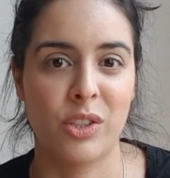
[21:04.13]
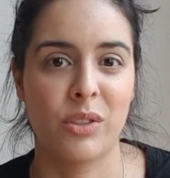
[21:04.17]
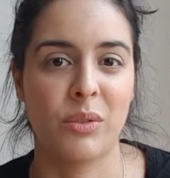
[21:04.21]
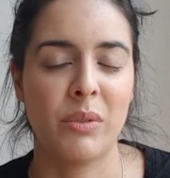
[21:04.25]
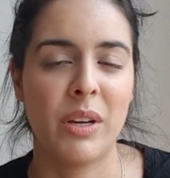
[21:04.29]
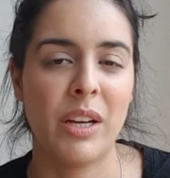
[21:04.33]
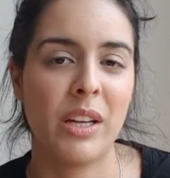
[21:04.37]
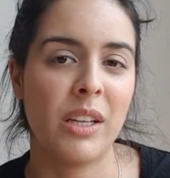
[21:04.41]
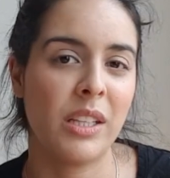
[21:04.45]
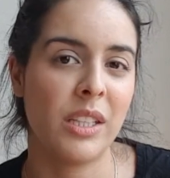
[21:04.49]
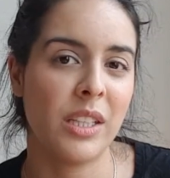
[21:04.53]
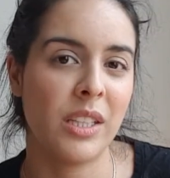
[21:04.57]
the
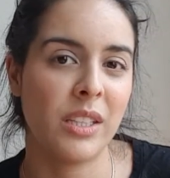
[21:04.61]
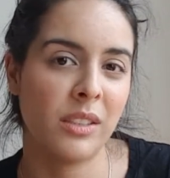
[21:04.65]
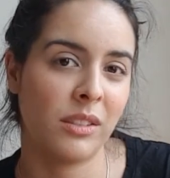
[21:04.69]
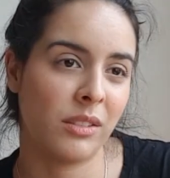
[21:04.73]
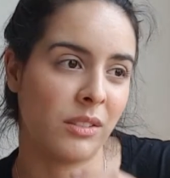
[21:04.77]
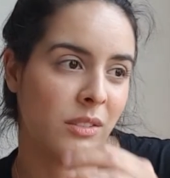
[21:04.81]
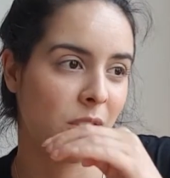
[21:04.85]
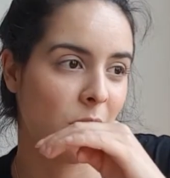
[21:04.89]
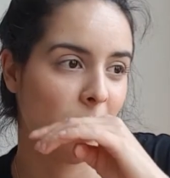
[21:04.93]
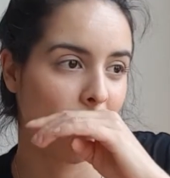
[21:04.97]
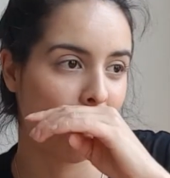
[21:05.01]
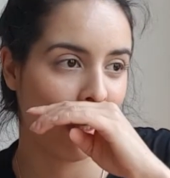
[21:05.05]
railing.
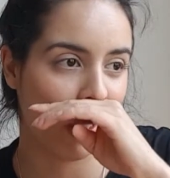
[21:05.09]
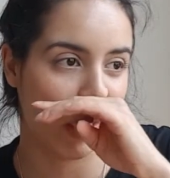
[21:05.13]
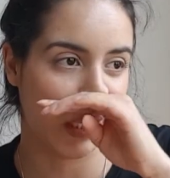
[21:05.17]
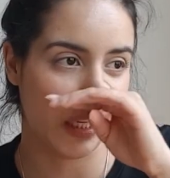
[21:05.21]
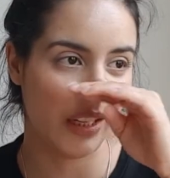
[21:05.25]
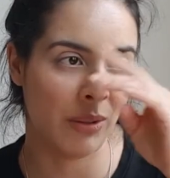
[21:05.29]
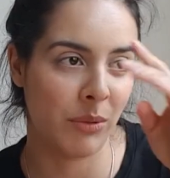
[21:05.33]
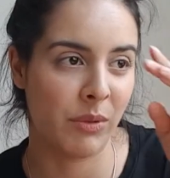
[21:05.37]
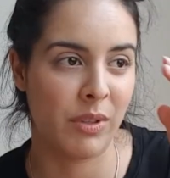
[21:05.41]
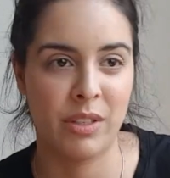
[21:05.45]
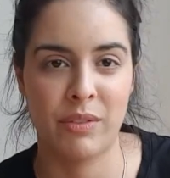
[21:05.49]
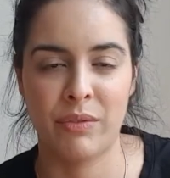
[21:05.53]

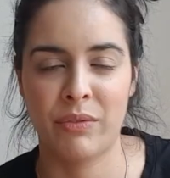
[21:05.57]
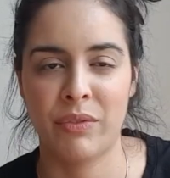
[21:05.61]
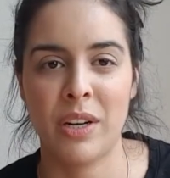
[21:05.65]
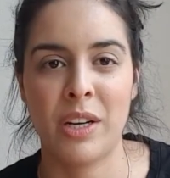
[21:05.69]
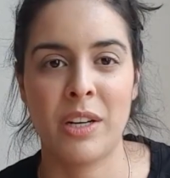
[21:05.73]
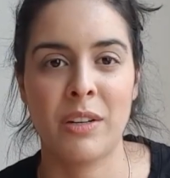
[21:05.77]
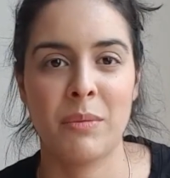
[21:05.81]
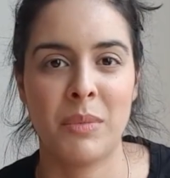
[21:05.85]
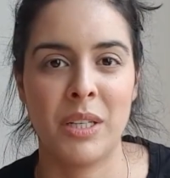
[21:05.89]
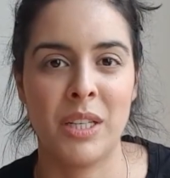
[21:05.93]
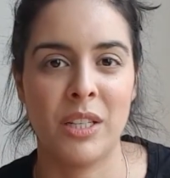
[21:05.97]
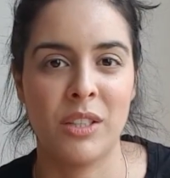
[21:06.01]
Nobody was in front
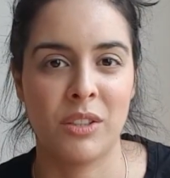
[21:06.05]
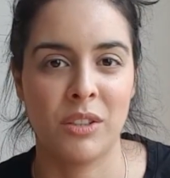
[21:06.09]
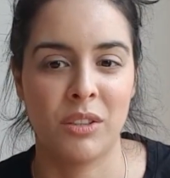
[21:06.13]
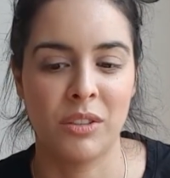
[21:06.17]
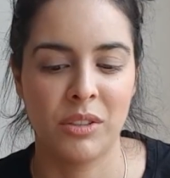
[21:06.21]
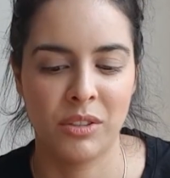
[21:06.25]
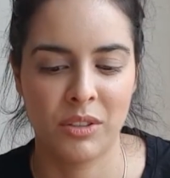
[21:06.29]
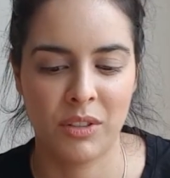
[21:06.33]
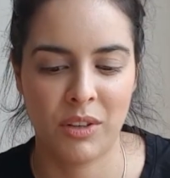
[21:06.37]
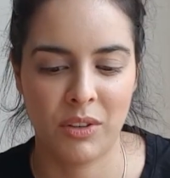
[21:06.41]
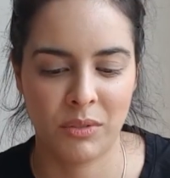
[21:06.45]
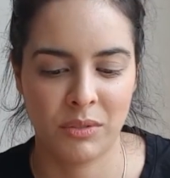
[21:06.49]
of me. So,
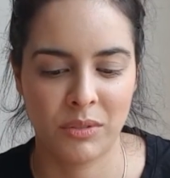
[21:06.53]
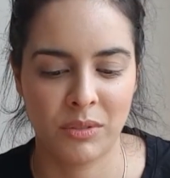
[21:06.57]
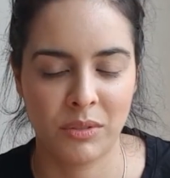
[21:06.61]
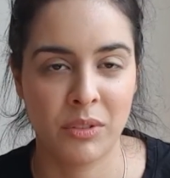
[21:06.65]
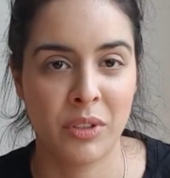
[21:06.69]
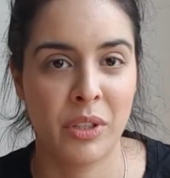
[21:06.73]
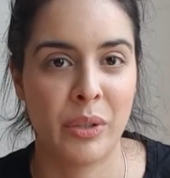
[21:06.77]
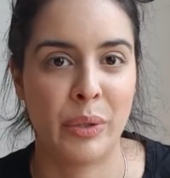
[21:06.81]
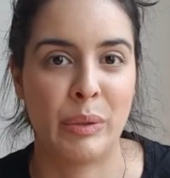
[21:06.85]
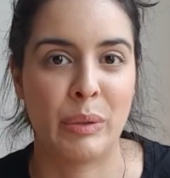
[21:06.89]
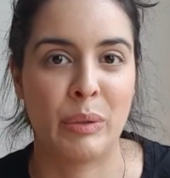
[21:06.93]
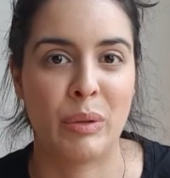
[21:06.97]
you know,
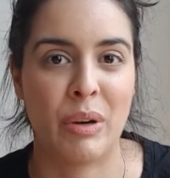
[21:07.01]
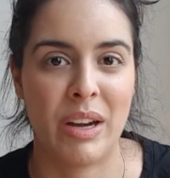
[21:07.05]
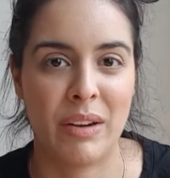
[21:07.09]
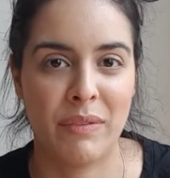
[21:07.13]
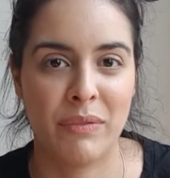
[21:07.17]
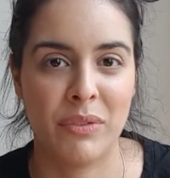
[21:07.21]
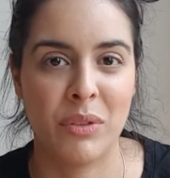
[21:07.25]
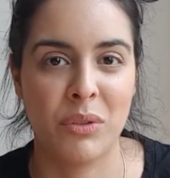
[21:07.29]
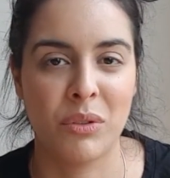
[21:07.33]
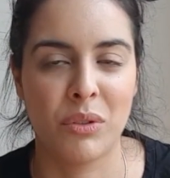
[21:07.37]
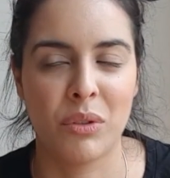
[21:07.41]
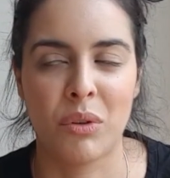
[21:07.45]
great
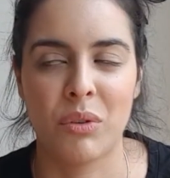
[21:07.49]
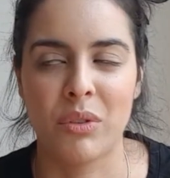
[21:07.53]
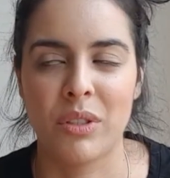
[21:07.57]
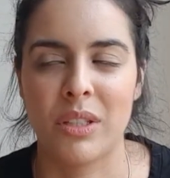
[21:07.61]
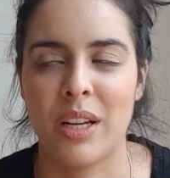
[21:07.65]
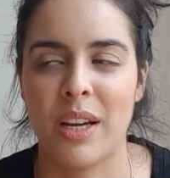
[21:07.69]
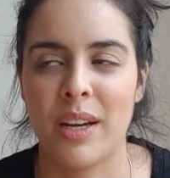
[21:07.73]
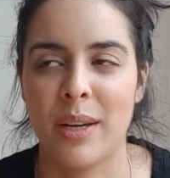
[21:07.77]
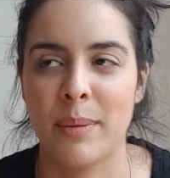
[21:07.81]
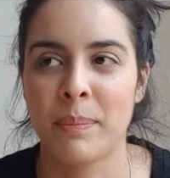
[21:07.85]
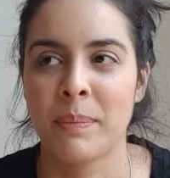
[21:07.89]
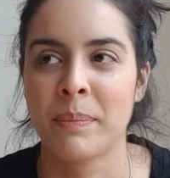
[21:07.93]
view the whole
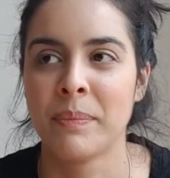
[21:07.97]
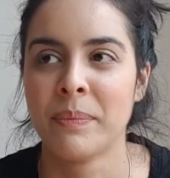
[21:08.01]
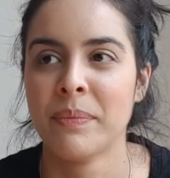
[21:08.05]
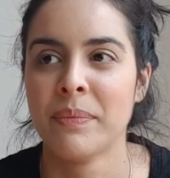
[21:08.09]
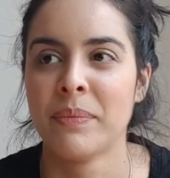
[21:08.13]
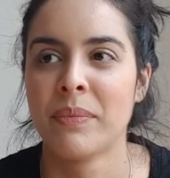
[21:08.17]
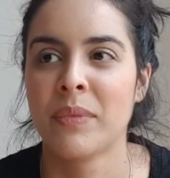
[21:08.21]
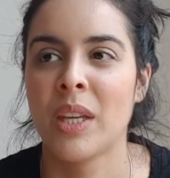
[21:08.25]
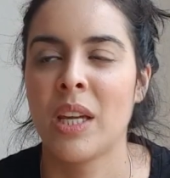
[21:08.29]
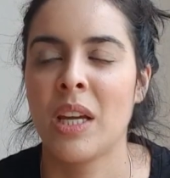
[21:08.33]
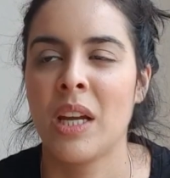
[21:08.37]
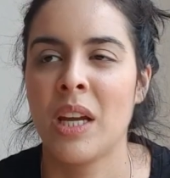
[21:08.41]
time.
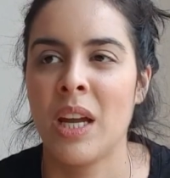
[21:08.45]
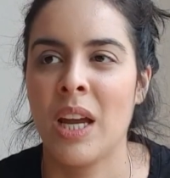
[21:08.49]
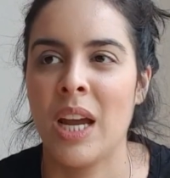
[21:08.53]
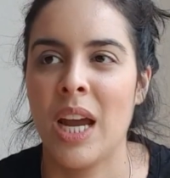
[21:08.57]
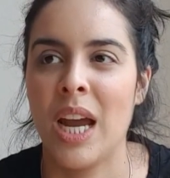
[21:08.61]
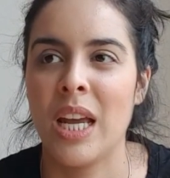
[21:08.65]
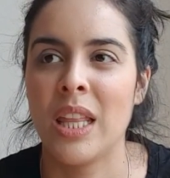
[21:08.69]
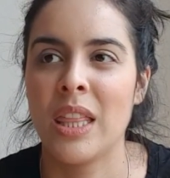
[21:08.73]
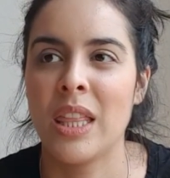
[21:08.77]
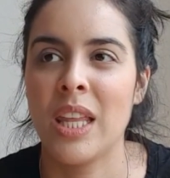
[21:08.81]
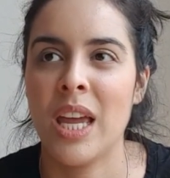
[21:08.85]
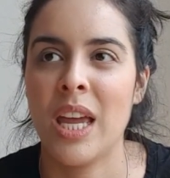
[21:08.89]

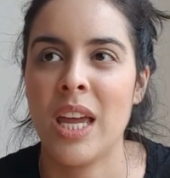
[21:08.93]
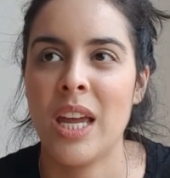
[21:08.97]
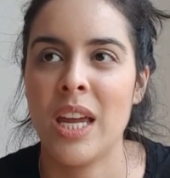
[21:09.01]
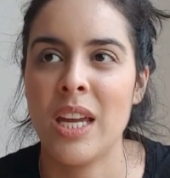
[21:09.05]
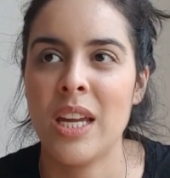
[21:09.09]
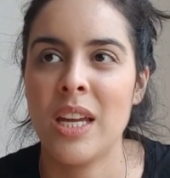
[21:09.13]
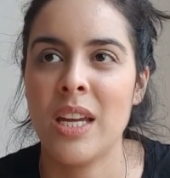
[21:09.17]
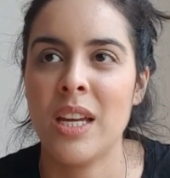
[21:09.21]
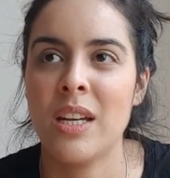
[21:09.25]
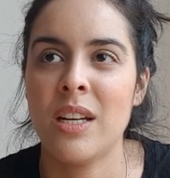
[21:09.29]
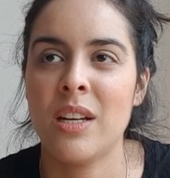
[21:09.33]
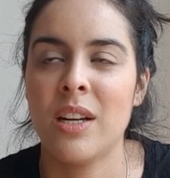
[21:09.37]
And
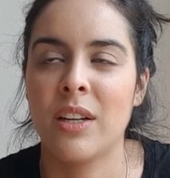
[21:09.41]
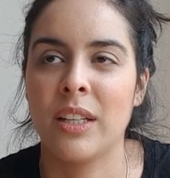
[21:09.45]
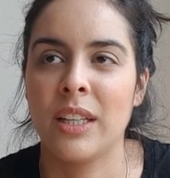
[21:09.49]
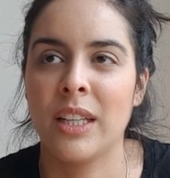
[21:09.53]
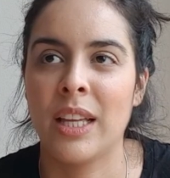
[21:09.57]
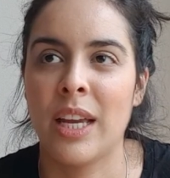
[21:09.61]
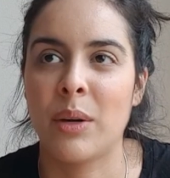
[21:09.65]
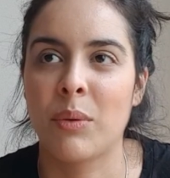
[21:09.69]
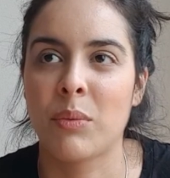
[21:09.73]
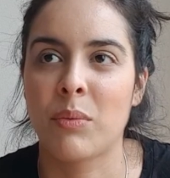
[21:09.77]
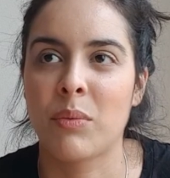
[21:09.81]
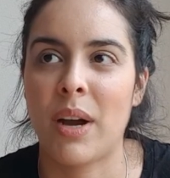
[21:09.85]
then,
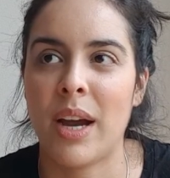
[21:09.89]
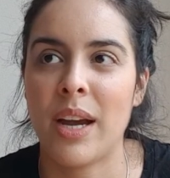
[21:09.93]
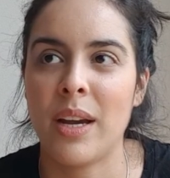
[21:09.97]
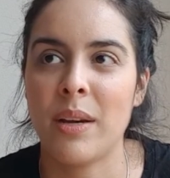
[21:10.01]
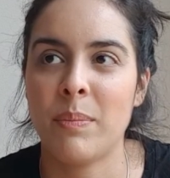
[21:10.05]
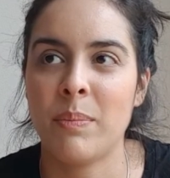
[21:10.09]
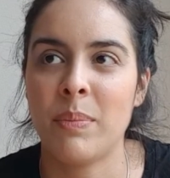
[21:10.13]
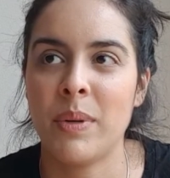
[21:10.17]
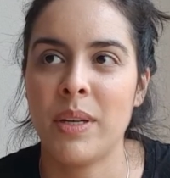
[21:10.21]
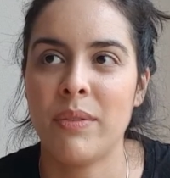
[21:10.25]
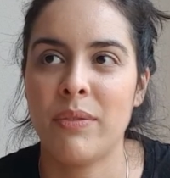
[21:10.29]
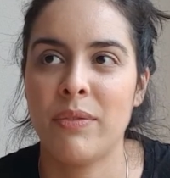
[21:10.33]
like,
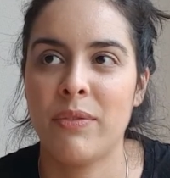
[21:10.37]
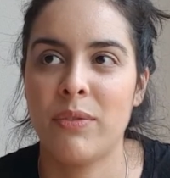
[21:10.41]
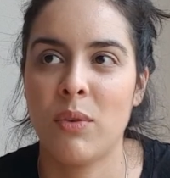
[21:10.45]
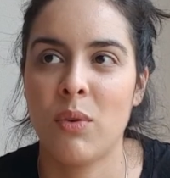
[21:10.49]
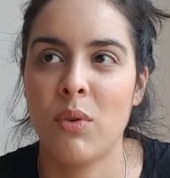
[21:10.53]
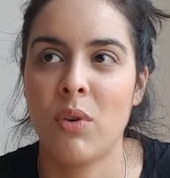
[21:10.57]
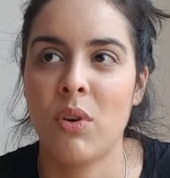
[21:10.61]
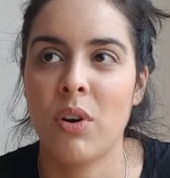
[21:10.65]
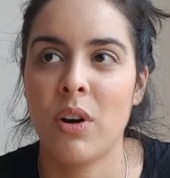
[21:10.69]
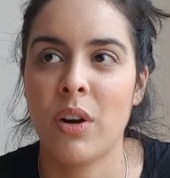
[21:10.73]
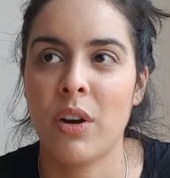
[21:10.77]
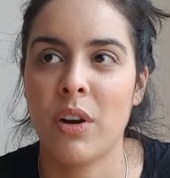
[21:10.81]
right
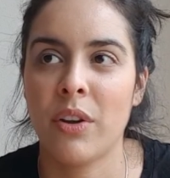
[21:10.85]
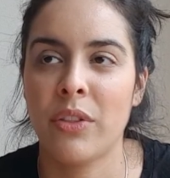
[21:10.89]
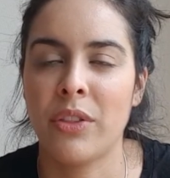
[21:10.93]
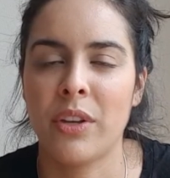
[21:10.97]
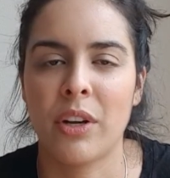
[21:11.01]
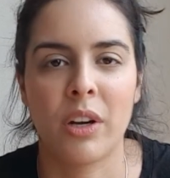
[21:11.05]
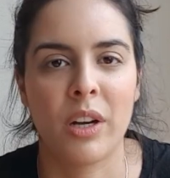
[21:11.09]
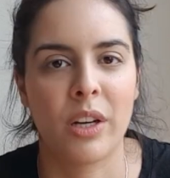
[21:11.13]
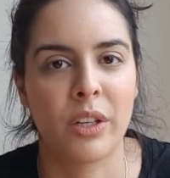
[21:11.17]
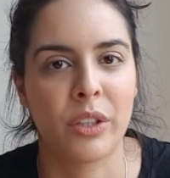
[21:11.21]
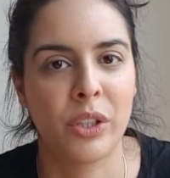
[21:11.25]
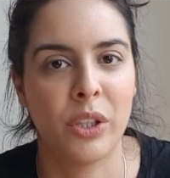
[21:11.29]
before
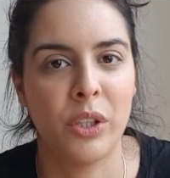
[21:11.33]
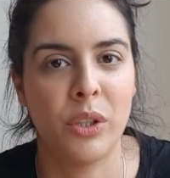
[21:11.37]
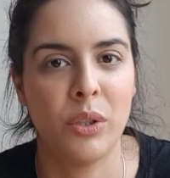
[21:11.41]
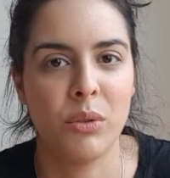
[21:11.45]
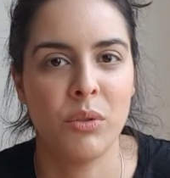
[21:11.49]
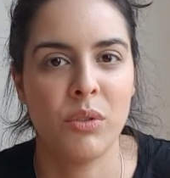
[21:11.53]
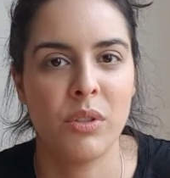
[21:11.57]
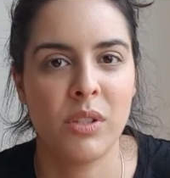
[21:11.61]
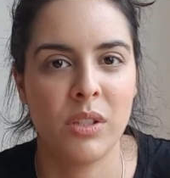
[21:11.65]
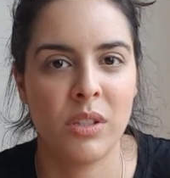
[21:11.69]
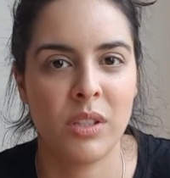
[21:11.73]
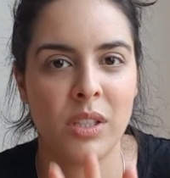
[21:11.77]
their
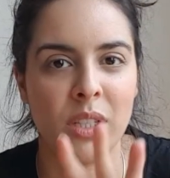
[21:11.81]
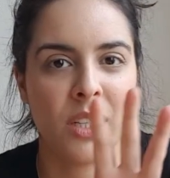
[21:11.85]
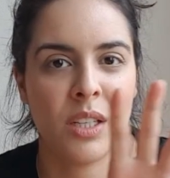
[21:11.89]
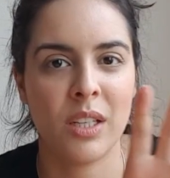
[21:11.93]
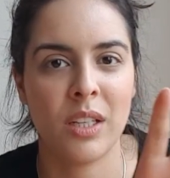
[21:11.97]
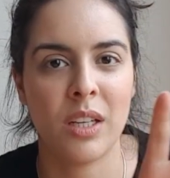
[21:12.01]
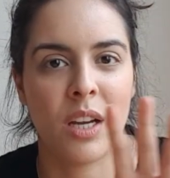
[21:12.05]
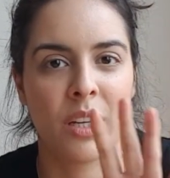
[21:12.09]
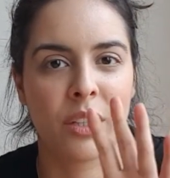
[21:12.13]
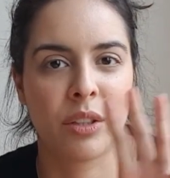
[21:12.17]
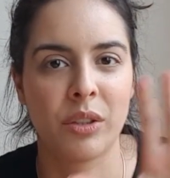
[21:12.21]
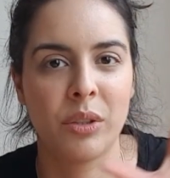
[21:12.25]
acoustic